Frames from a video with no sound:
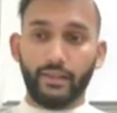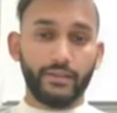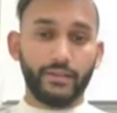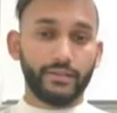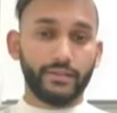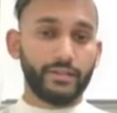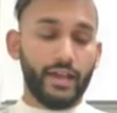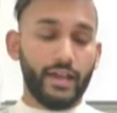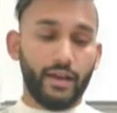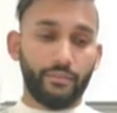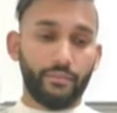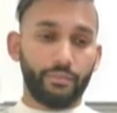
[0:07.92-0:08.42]
just
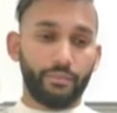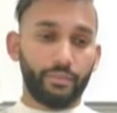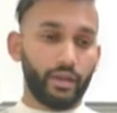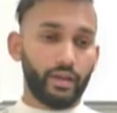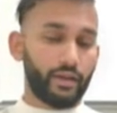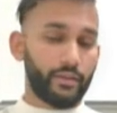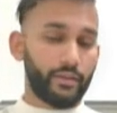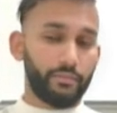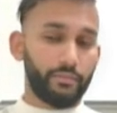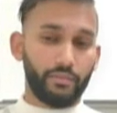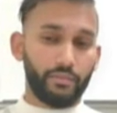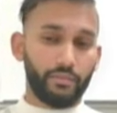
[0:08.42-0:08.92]
have like
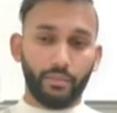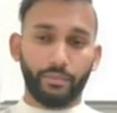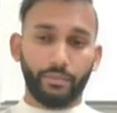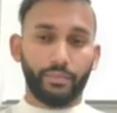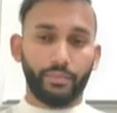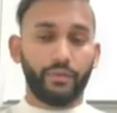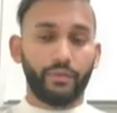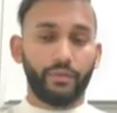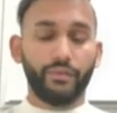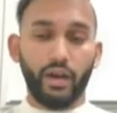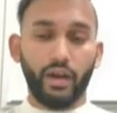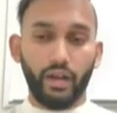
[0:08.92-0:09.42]

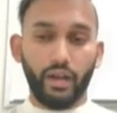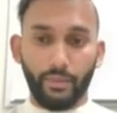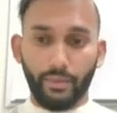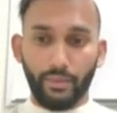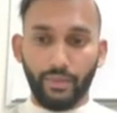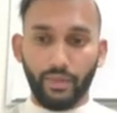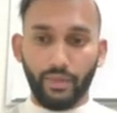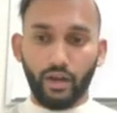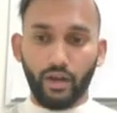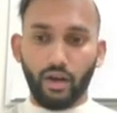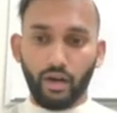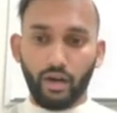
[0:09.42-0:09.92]
brief idea about the
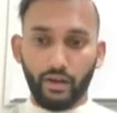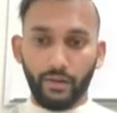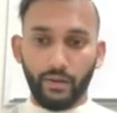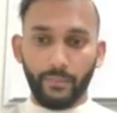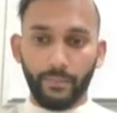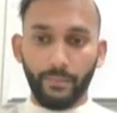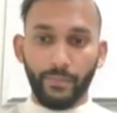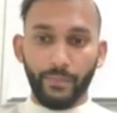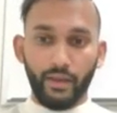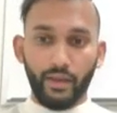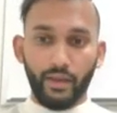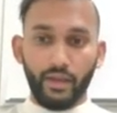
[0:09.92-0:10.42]
heart.
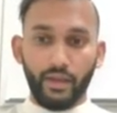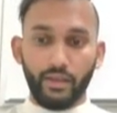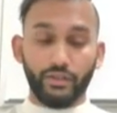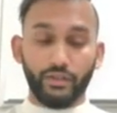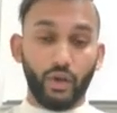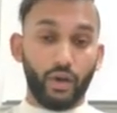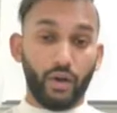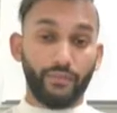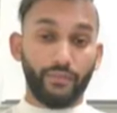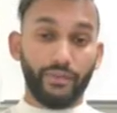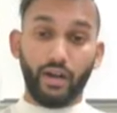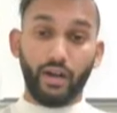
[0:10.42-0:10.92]
So
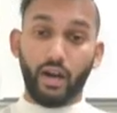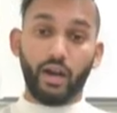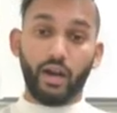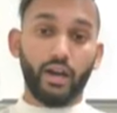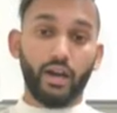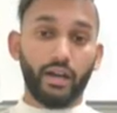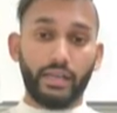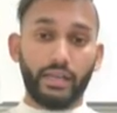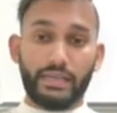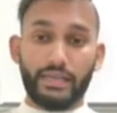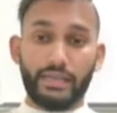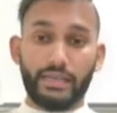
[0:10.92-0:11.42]
our
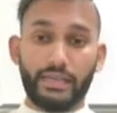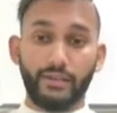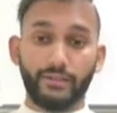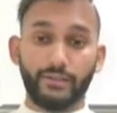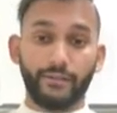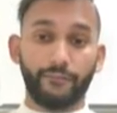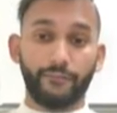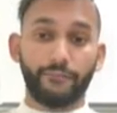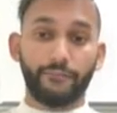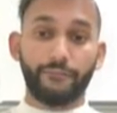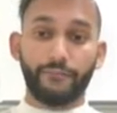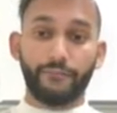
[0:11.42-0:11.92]
heart is a
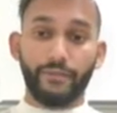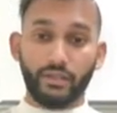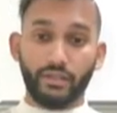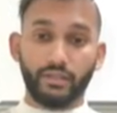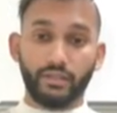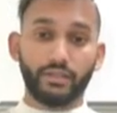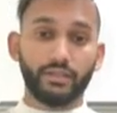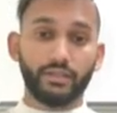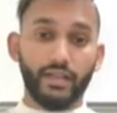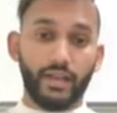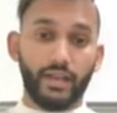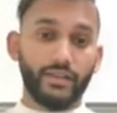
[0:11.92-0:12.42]

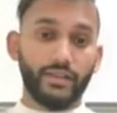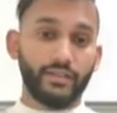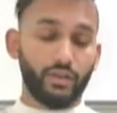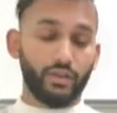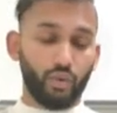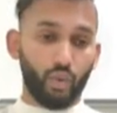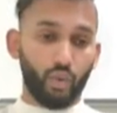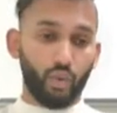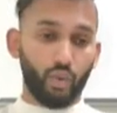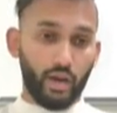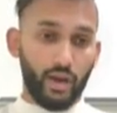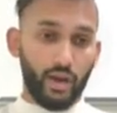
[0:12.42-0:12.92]
fist-sized
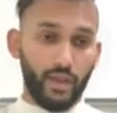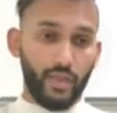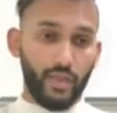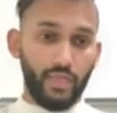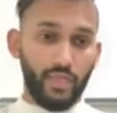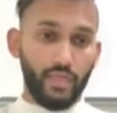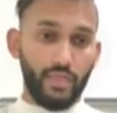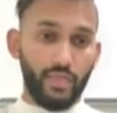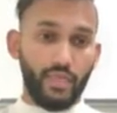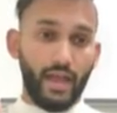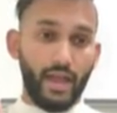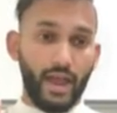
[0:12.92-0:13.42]
organ
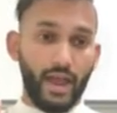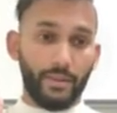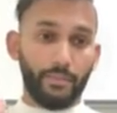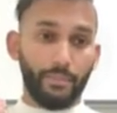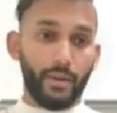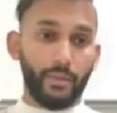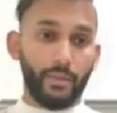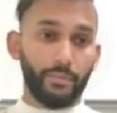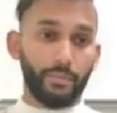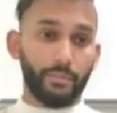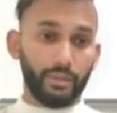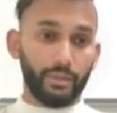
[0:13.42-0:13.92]
that
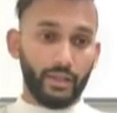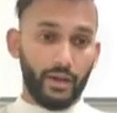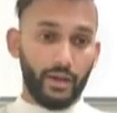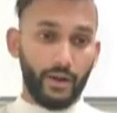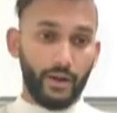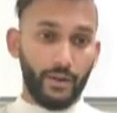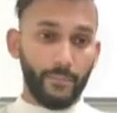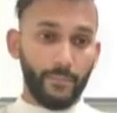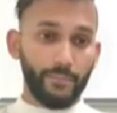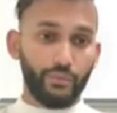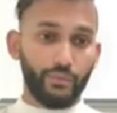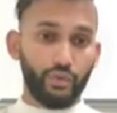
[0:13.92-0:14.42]
pumps blood
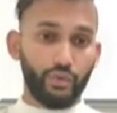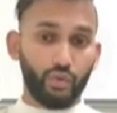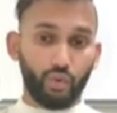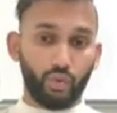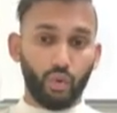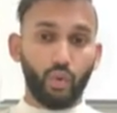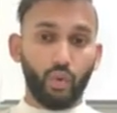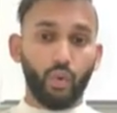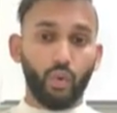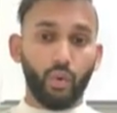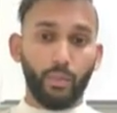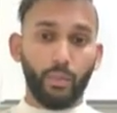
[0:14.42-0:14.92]
to the
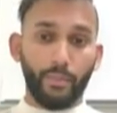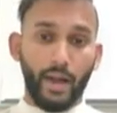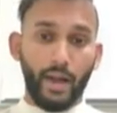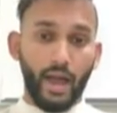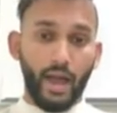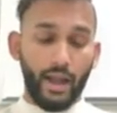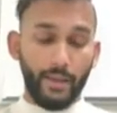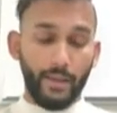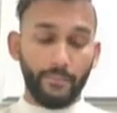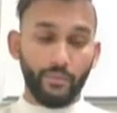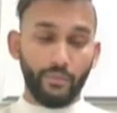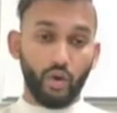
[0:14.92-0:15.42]
whole
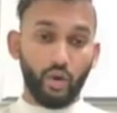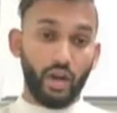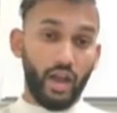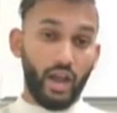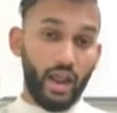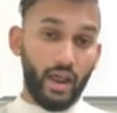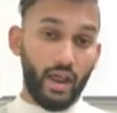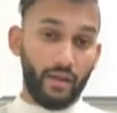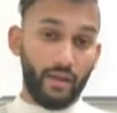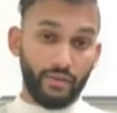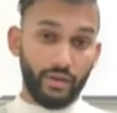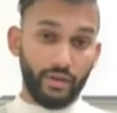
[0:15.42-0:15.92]
body. On an
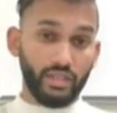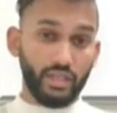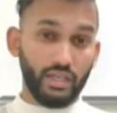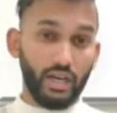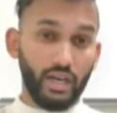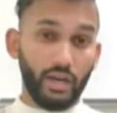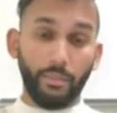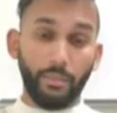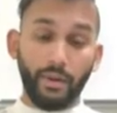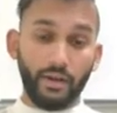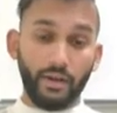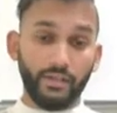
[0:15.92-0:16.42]
average, it
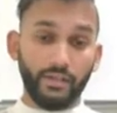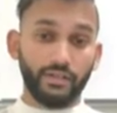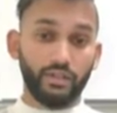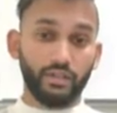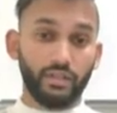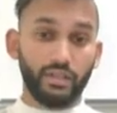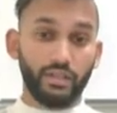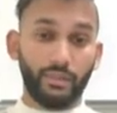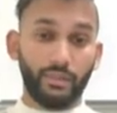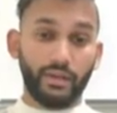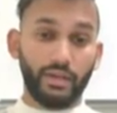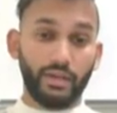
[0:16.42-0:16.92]
beats
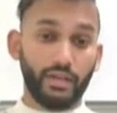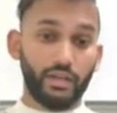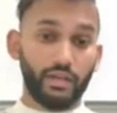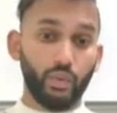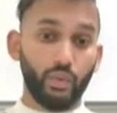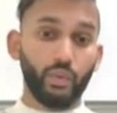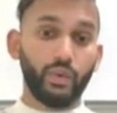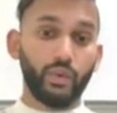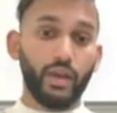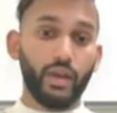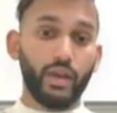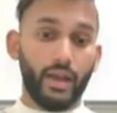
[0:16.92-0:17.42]
72
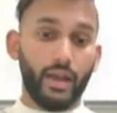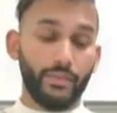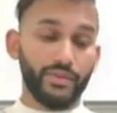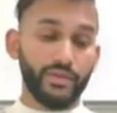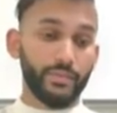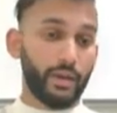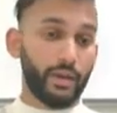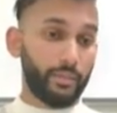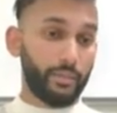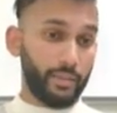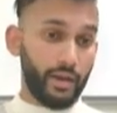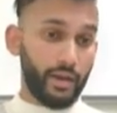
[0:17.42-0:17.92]
times per
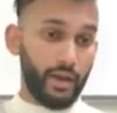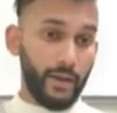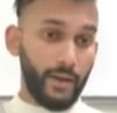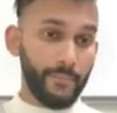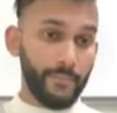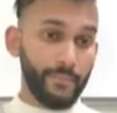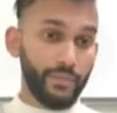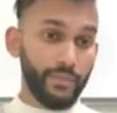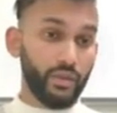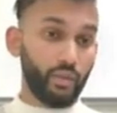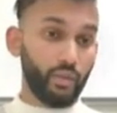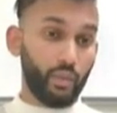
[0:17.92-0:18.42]
minute,
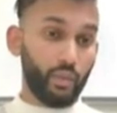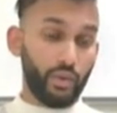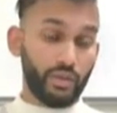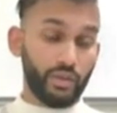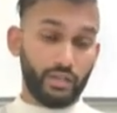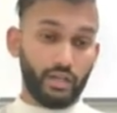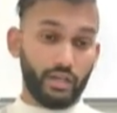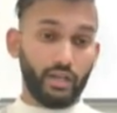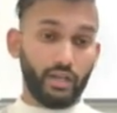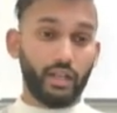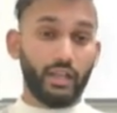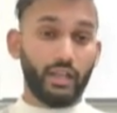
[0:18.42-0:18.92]
which
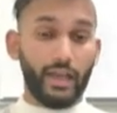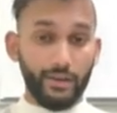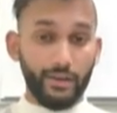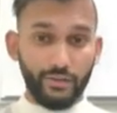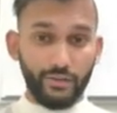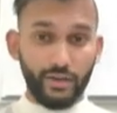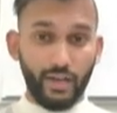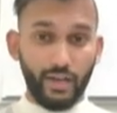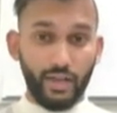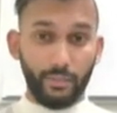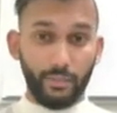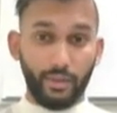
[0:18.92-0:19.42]
in a
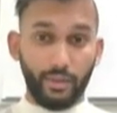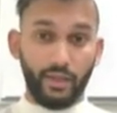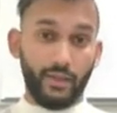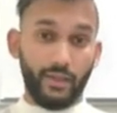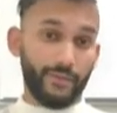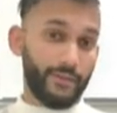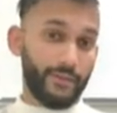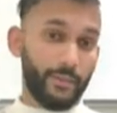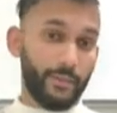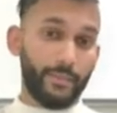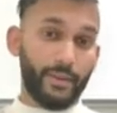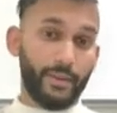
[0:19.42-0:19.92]
lifetime is
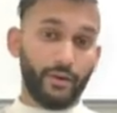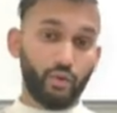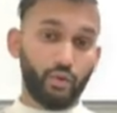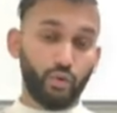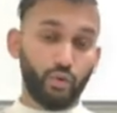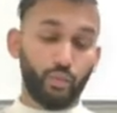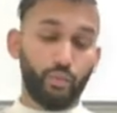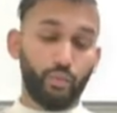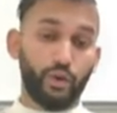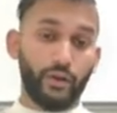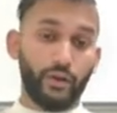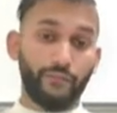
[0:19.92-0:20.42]
about
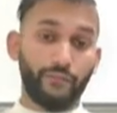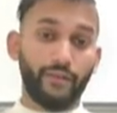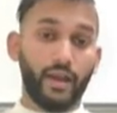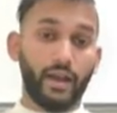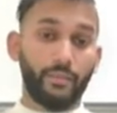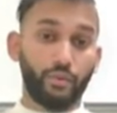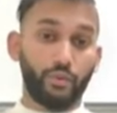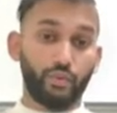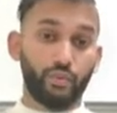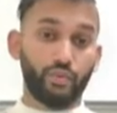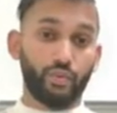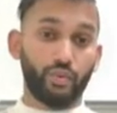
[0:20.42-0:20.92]
2.5
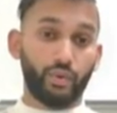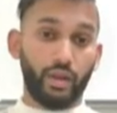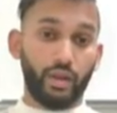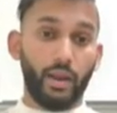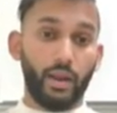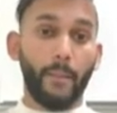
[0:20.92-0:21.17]
to 3